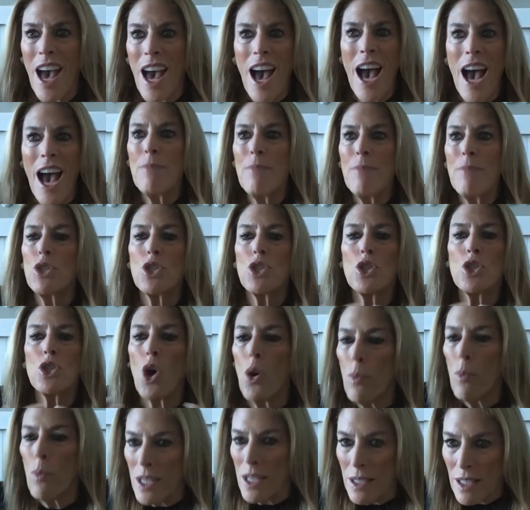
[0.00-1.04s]
I'm
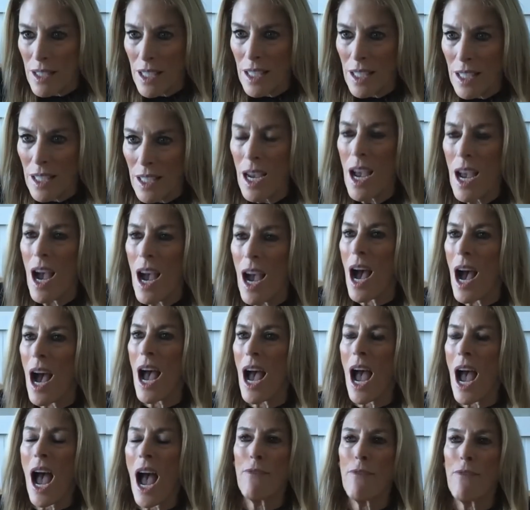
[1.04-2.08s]
so busy.
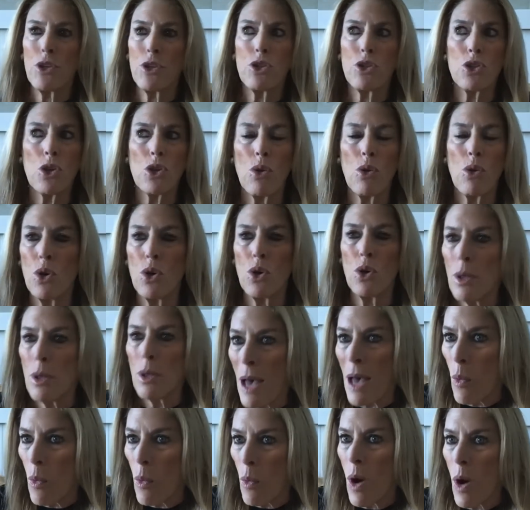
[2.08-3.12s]
I feel so good
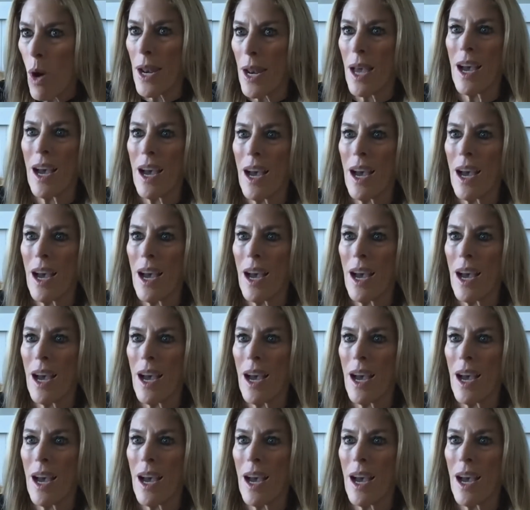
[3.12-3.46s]
about what